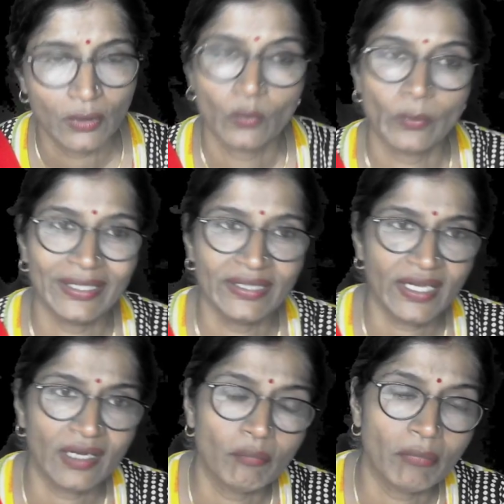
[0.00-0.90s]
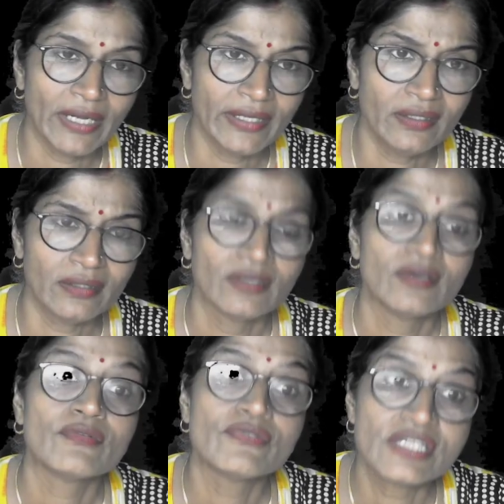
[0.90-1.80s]
When they combine
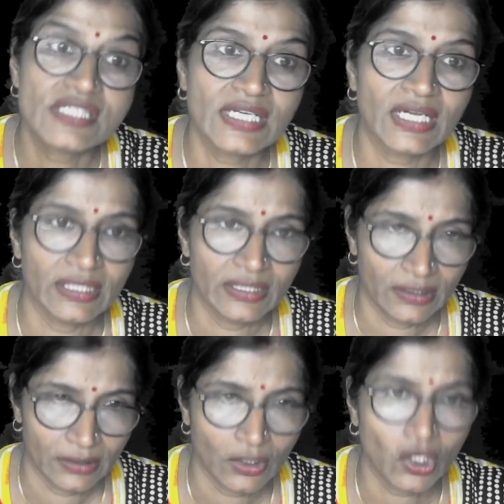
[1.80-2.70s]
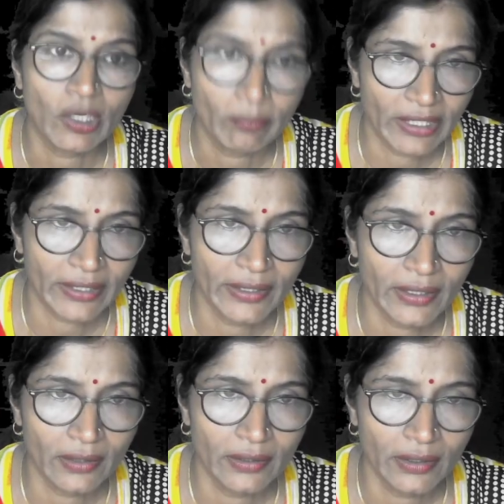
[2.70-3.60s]
physically or
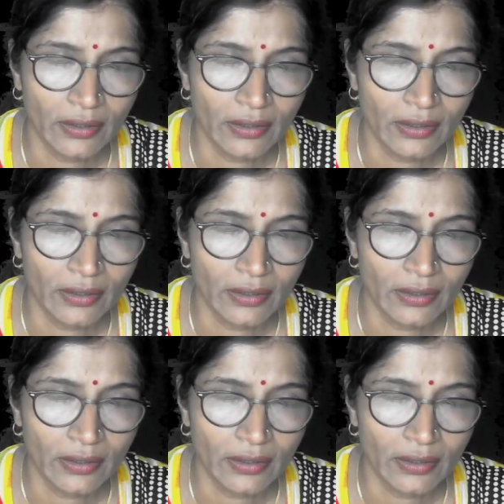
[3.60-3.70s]
mechanically